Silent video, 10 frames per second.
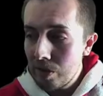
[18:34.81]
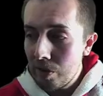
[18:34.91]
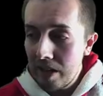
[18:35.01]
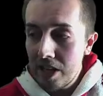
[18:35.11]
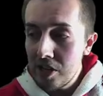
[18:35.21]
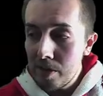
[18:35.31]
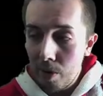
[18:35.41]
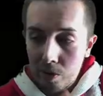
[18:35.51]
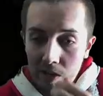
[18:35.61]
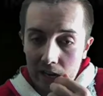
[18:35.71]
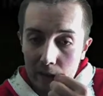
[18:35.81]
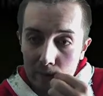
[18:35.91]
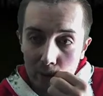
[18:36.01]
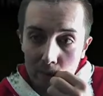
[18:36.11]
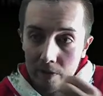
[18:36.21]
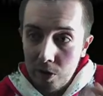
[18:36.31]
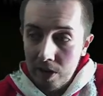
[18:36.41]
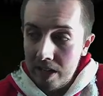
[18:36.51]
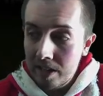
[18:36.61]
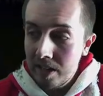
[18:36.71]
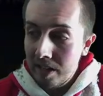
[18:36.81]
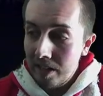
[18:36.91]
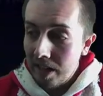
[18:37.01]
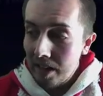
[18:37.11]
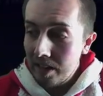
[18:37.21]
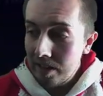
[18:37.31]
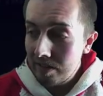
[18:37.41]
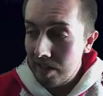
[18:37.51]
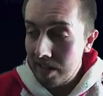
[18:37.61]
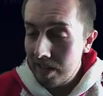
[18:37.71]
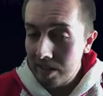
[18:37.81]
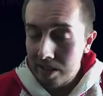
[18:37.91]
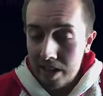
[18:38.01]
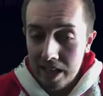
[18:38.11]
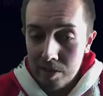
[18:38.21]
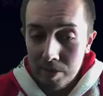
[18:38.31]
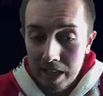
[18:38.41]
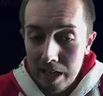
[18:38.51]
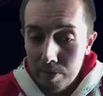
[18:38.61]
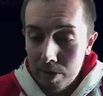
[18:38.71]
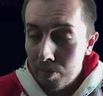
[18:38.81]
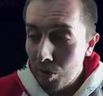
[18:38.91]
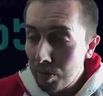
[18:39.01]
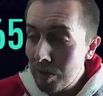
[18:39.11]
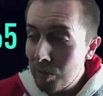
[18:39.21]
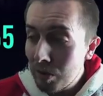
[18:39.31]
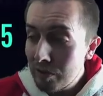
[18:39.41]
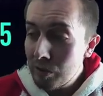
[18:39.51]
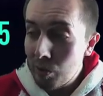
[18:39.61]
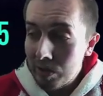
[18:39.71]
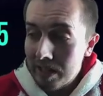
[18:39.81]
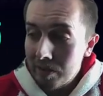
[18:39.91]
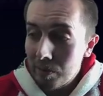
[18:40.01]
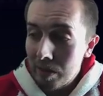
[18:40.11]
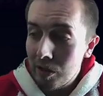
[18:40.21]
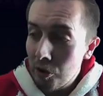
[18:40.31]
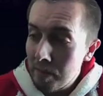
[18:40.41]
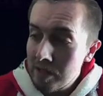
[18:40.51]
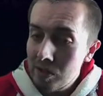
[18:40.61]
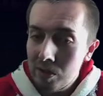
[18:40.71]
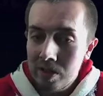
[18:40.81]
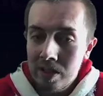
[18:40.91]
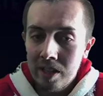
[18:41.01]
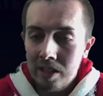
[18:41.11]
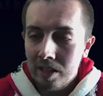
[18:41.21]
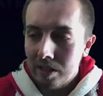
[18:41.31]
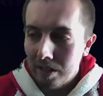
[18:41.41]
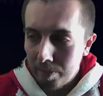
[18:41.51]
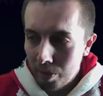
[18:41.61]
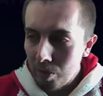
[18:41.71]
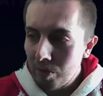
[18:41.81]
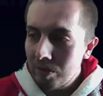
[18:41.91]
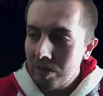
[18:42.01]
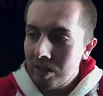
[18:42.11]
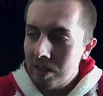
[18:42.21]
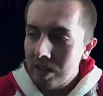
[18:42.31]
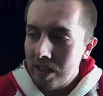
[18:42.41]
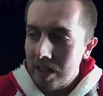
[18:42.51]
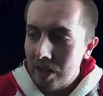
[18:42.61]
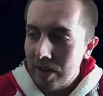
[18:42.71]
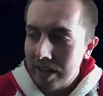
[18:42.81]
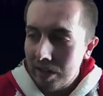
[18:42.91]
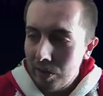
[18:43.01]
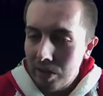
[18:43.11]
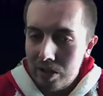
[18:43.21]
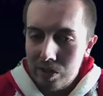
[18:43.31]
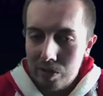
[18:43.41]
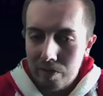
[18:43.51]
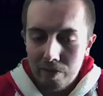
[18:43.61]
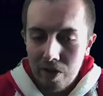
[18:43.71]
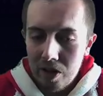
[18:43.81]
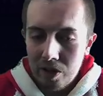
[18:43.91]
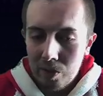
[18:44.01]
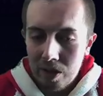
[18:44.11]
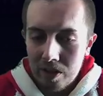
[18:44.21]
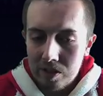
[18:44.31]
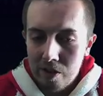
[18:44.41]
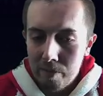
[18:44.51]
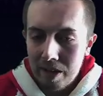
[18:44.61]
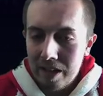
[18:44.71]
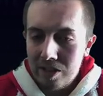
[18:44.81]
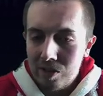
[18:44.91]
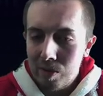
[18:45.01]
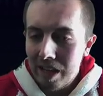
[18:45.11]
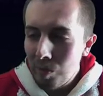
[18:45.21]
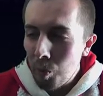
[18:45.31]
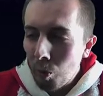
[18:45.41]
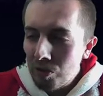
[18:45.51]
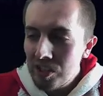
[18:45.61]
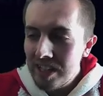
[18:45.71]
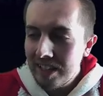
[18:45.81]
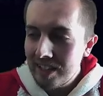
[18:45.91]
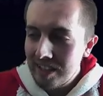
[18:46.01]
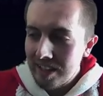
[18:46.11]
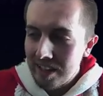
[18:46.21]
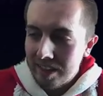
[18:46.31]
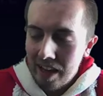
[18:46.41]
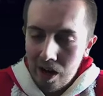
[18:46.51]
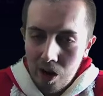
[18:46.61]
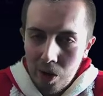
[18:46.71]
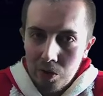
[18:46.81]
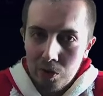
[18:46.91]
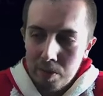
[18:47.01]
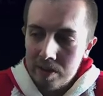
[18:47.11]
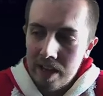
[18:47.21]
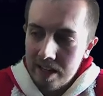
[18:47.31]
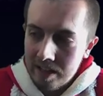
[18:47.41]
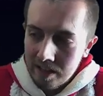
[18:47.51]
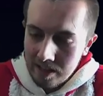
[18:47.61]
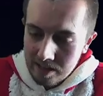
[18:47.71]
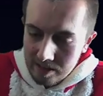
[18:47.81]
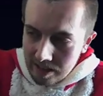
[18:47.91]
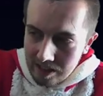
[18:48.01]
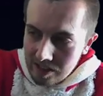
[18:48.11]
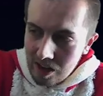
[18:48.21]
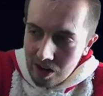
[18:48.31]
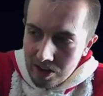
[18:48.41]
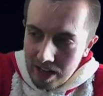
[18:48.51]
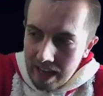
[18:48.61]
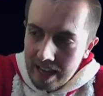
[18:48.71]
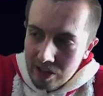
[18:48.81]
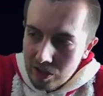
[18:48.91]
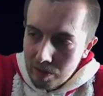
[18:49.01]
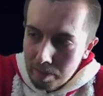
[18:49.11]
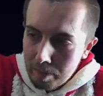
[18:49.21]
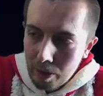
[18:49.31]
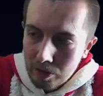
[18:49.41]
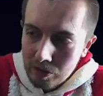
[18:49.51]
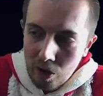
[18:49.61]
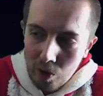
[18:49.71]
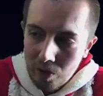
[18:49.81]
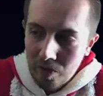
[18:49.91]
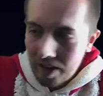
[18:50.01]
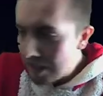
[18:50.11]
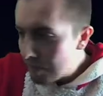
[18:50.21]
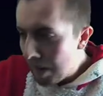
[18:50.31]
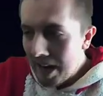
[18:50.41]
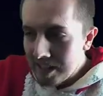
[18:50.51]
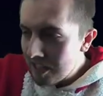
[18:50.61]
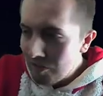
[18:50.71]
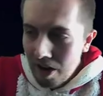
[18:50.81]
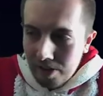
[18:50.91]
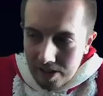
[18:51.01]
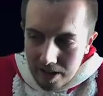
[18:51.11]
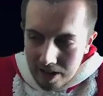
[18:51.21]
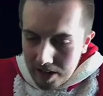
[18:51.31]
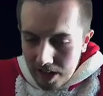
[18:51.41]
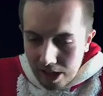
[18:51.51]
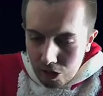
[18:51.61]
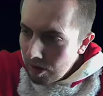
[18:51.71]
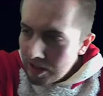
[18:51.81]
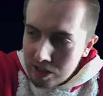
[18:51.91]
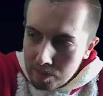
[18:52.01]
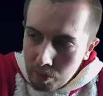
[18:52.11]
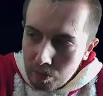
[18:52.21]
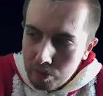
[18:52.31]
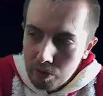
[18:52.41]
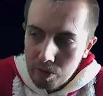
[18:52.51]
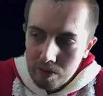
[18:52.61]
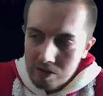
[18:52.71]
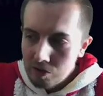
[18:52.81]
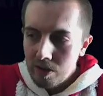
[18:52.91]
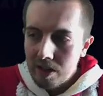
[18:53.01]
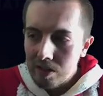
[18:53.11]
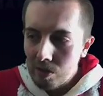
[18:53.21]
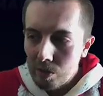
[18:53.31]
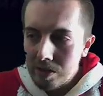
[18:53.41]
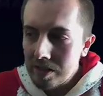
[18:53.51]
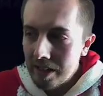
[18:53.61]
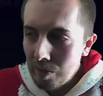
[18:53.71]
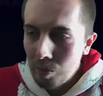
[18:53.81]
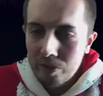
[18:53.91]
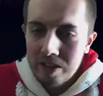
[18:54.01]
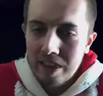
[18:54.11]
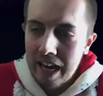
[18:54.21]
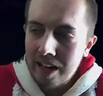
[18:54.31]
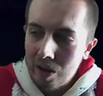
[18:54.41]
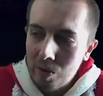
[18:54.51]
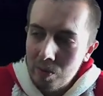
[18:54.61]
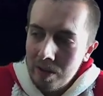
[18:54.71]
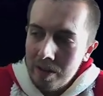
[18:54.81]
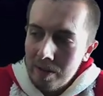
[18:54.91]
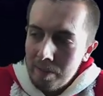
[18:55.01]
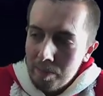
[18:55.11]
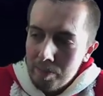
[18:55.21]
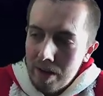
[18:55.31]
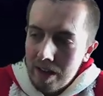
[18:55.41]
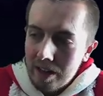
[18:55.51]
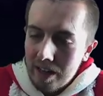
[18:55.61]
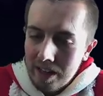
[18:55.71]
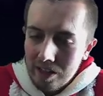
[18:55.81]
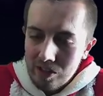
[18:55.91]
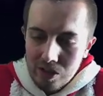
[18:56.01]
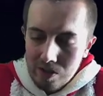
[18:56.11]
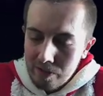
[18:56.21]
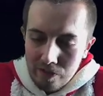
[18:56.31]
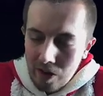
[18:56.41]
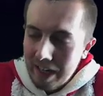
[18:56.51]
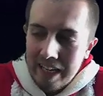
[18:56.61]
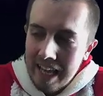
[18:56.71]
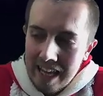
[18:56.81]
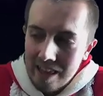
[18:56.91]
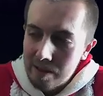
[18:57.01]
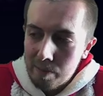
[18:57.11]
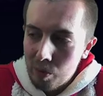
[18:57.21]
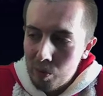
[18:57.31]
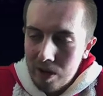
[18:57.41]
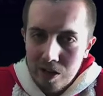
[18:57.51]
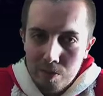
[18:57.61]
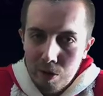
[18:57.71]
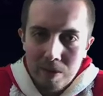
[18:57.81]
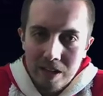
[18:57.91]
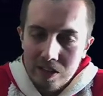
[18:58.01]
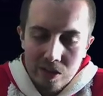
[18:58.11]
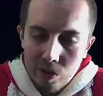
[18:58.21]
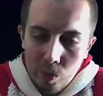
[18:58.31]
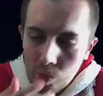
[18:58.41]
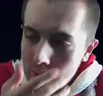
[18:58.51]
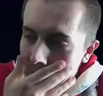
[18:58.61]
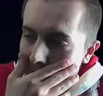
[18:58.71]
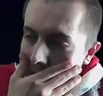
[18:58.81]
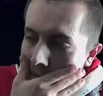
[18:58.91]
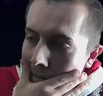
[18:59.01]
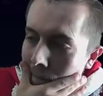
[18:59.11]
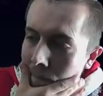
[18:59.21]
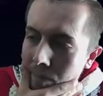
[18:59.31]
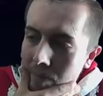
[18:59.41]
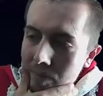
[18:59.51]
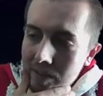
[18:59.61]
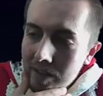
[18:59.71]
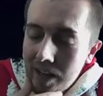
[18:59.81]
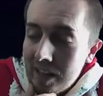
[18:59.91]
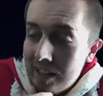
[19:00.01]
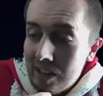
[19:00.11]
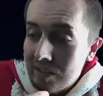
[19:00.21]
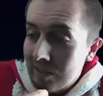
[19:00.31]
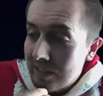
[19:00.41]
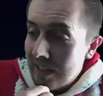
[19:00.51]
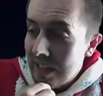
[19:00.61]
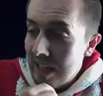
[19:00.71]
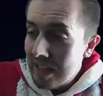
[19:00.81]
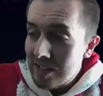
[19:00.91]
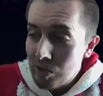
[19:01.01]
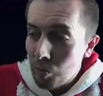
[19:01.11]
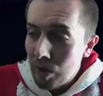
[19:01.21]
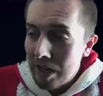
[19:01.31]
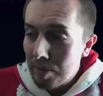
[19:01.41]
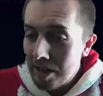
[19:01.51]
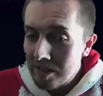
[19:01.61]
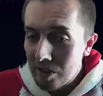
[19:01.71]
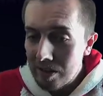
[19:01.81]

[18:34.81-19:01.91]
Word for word: on the edge of the box, and it'd probably have gone in. Like, against my keeper, he probably would have scored it with Humason, De Bruyne, you know, he had Lucas, Werner, all that kind of stuff, but he wanted that 100% 6-yard edge box goal with like he's passing it around and he threads the ball through and the striker scores. It's like he wanted that goal, but like just fucking hit the ball and you're probably going to score. I don't know. He had such a weird play style.